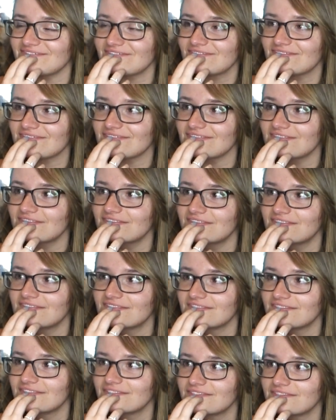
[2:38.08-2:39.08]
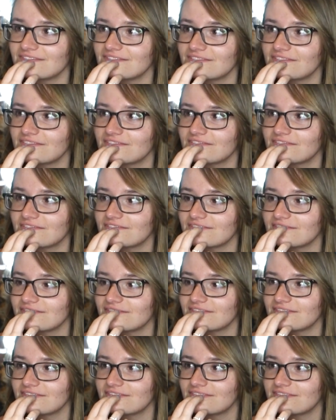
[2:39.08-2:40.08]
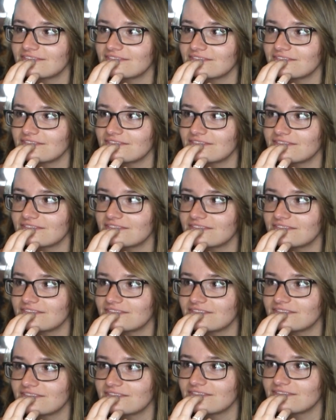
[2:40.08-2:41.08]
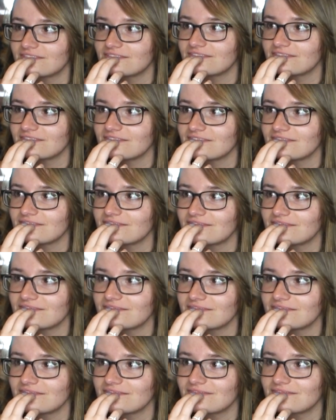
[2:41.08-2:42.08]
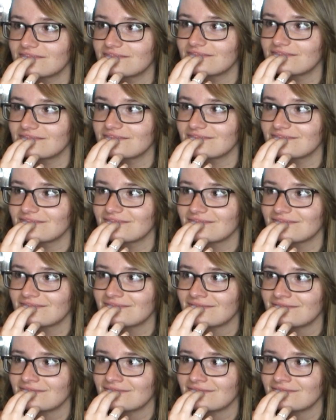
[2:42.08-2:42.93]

This person isn't speaking.